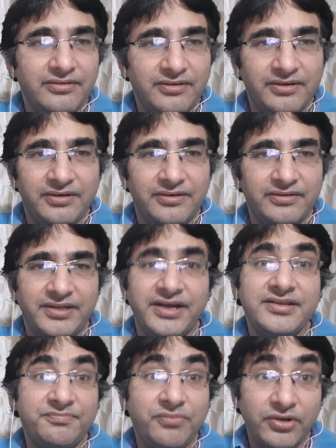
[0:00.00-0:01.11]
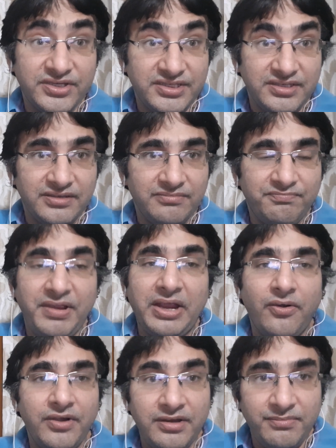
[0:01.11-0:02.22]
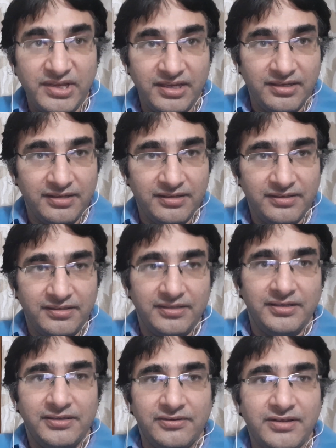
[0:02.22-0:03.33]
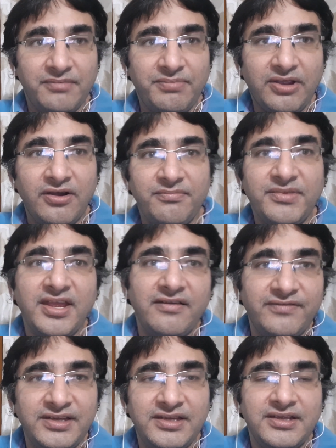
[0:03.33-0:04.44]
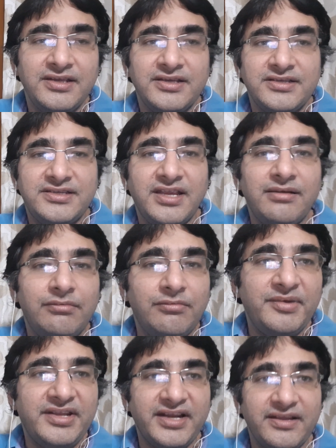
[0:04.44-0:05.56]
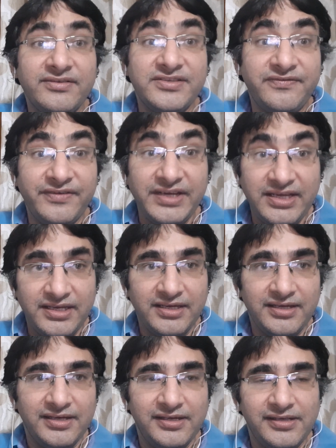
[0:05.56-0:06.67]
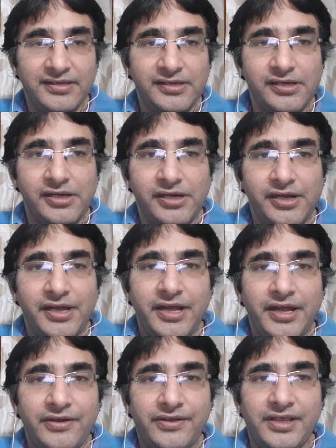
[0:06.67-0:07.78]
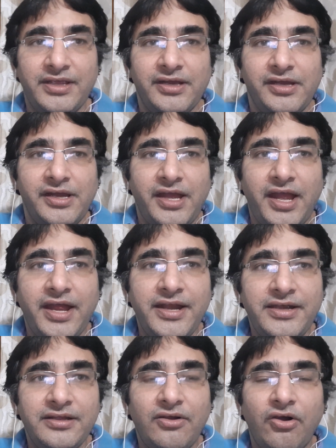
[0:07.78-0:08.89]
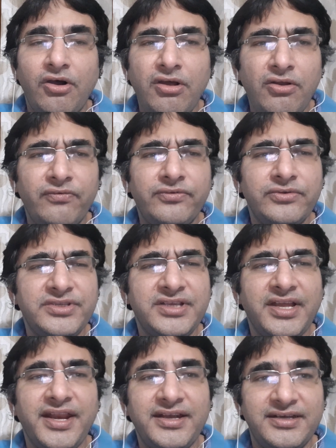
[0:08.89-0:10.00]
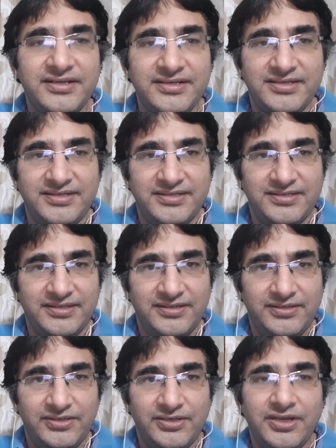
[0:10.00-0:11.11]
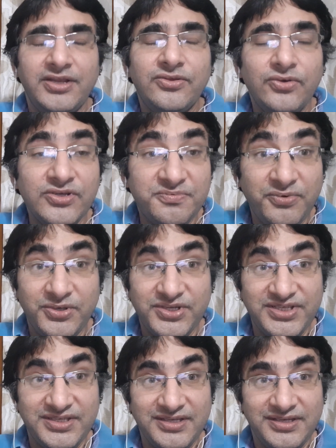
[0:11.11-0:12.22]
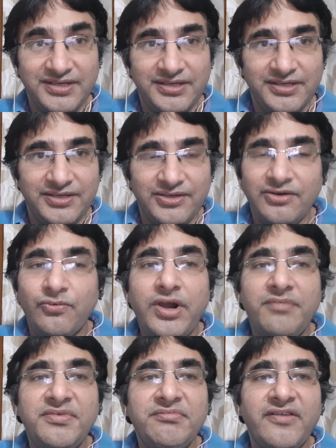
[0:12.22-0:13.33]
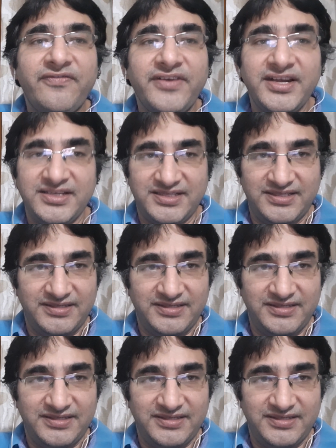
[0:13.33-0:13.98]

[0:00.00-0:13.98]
that is books, beckoned me. Okay, beckoned me every single moment that I was free. Okay, and all of those characters in those books, you know, who had been my friends